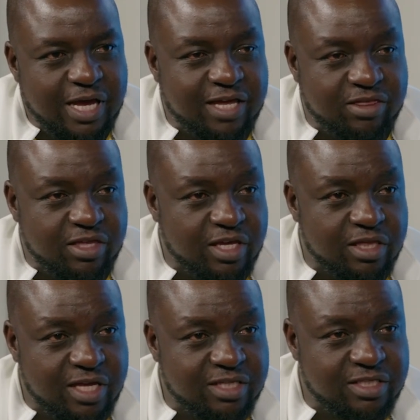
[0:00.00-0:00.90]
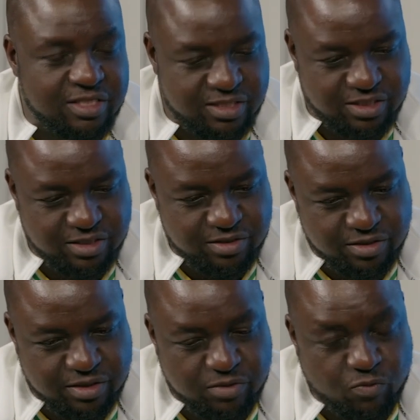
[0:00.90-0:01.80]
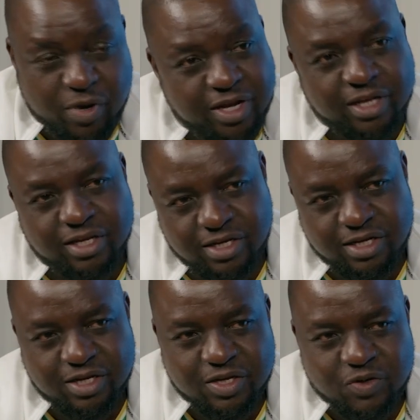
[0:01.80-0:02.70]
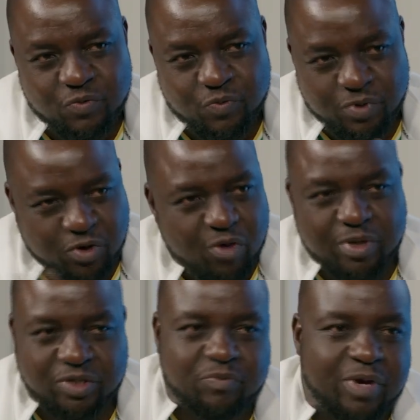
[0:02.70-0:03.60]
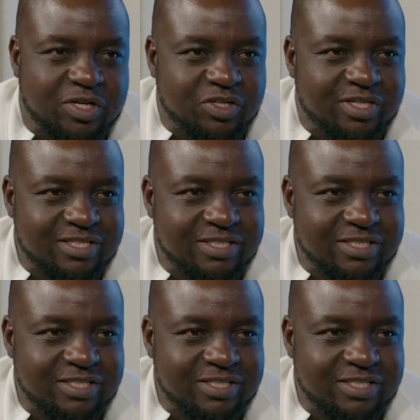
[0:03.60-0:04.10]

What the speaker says: I think that's when we go back to passion.